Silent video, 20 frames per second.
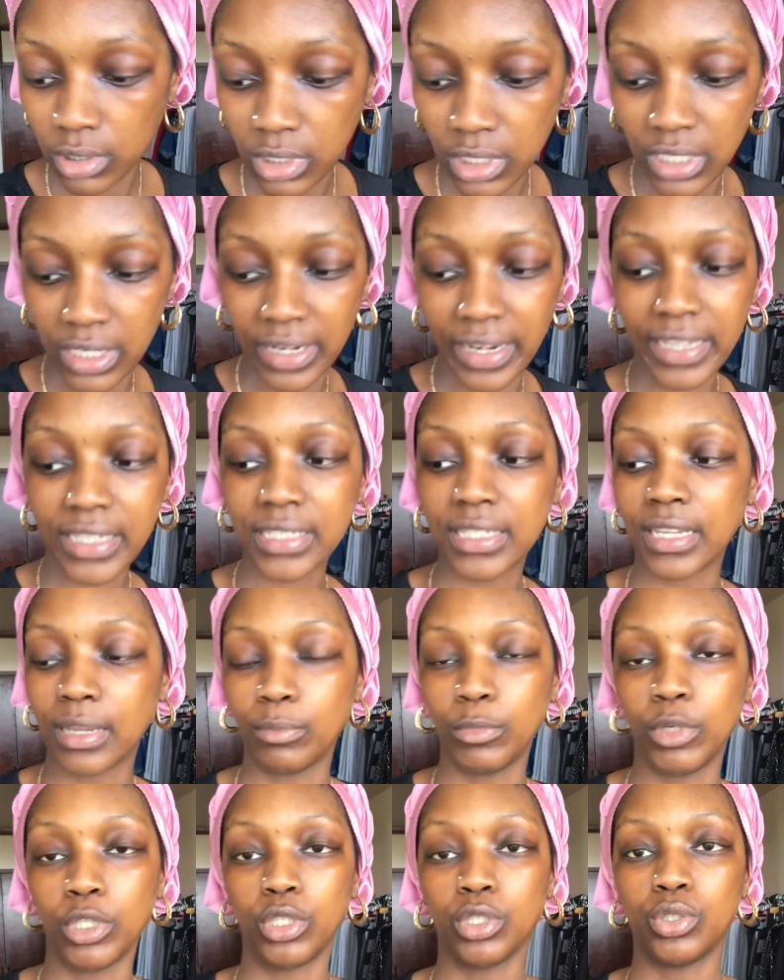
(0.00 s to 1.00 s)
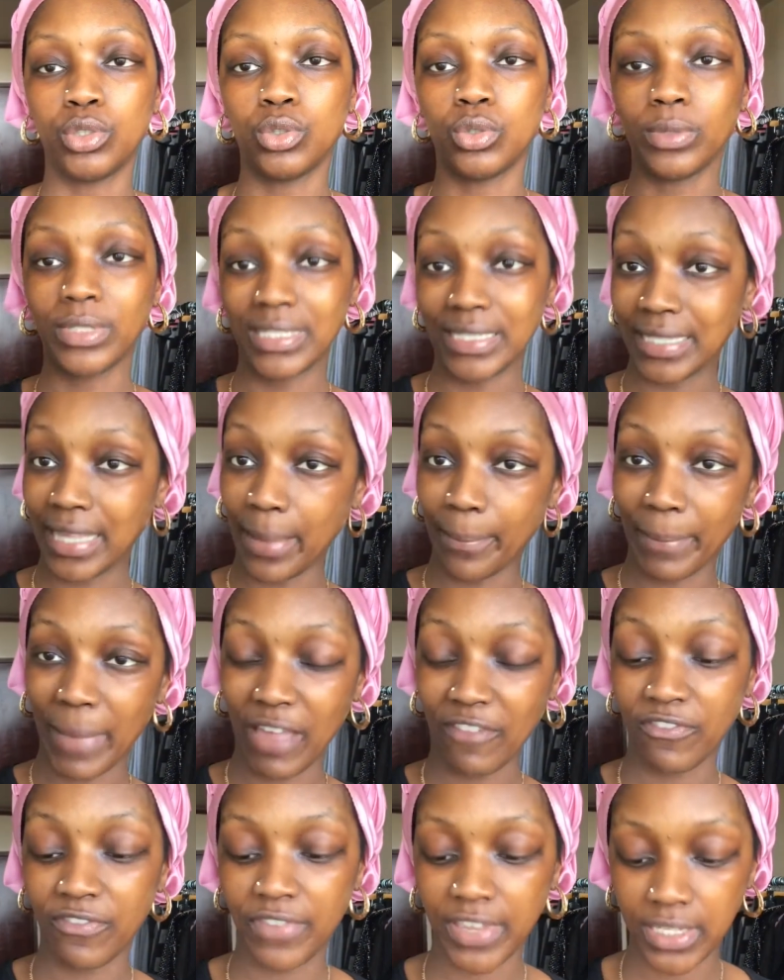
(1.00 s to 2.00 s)
Next thing I'm going to do is get
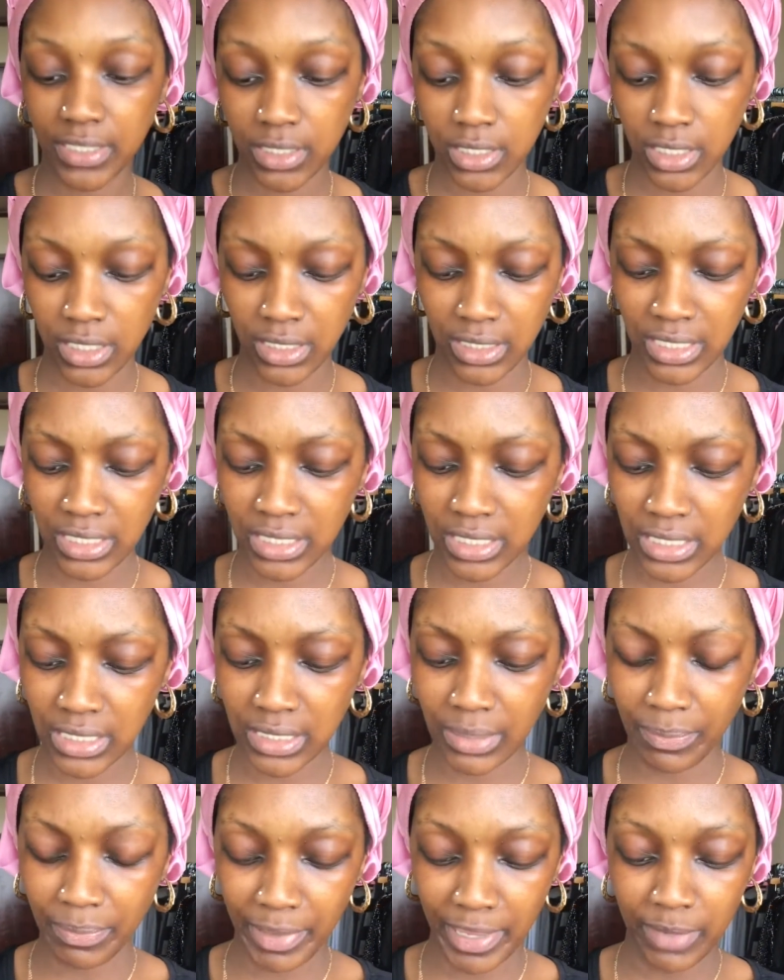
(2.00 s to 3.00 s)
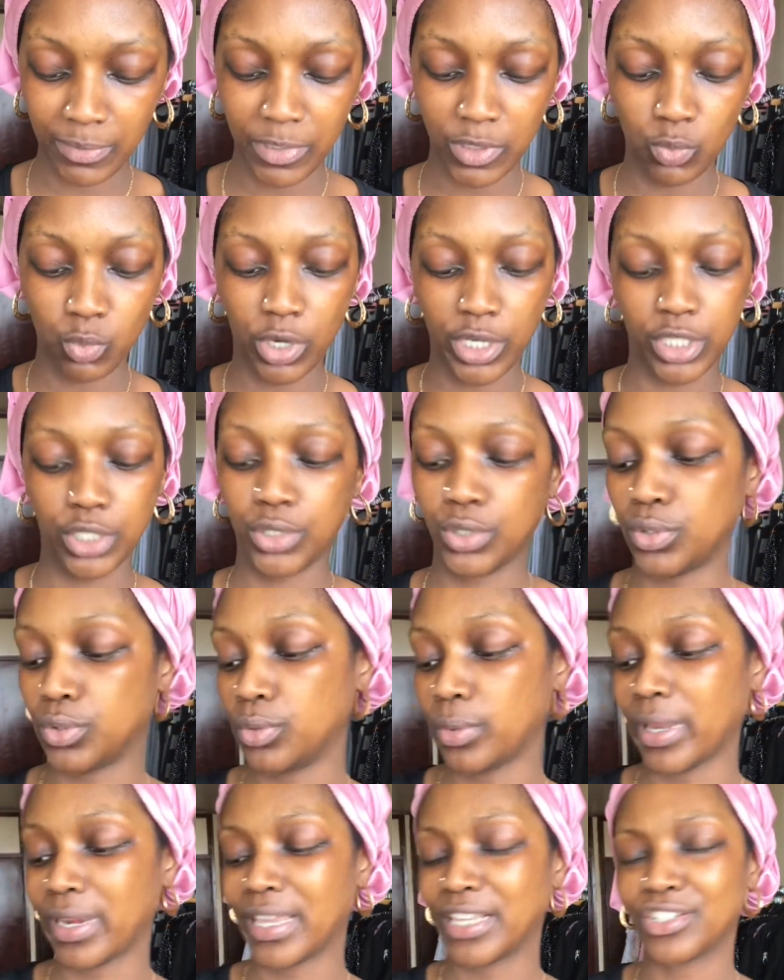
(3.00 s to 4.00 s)
my Fenty. This is the baby Bobbi
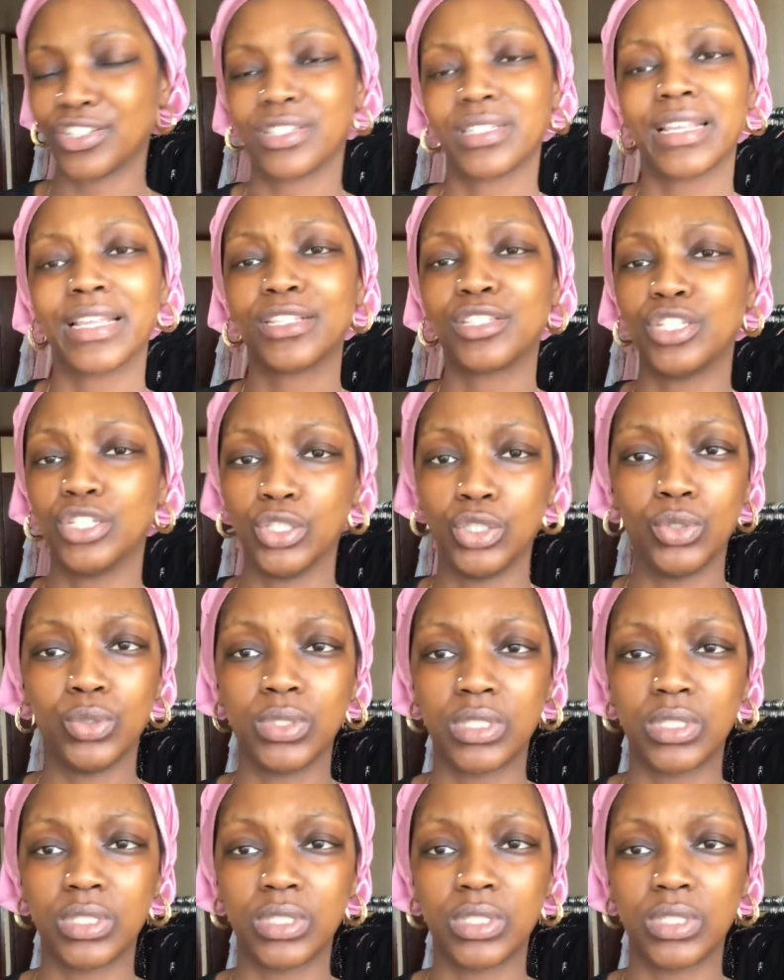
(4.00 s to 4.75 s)
Dew, and I just like to use